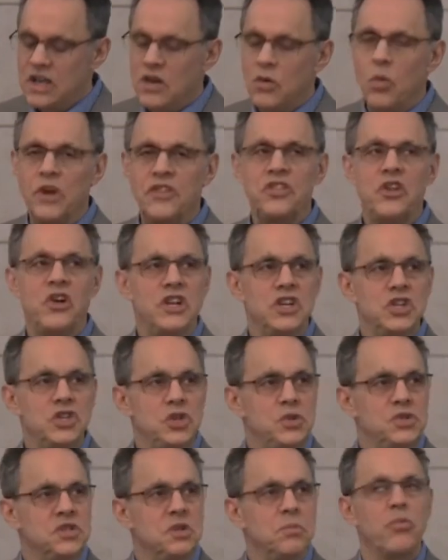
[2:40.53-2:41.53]
what their
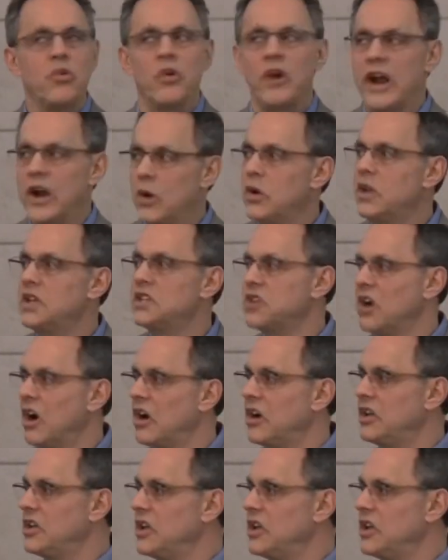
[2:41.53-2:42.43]
issues and priorities are.